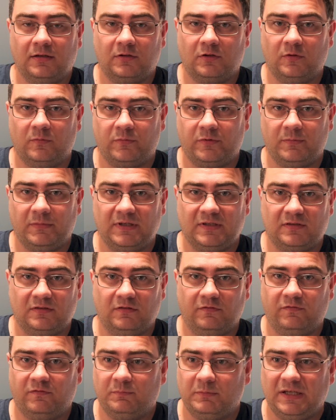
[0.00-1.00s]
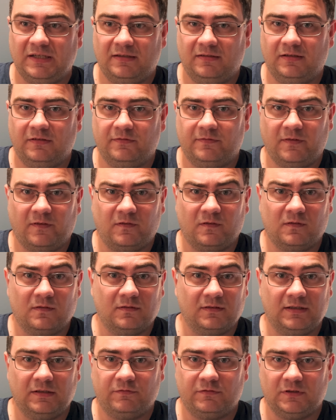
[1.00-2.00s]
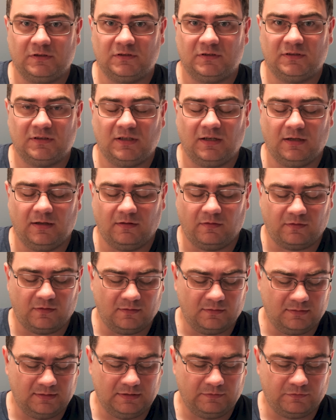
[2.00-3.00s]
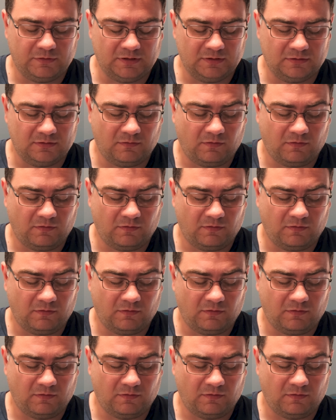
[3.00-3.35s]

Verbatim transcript: compromised of many different different uh, different